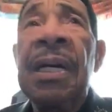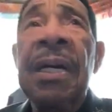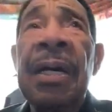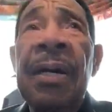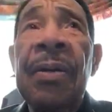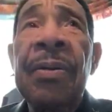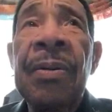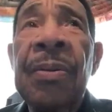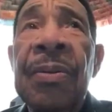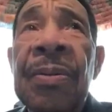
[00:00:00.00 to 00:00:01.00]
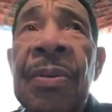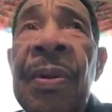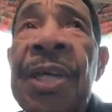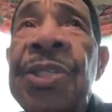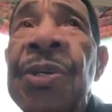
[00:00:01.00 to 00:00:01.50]

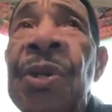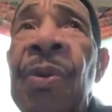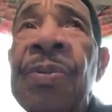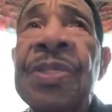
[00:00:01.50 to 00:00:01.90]
who, as you know,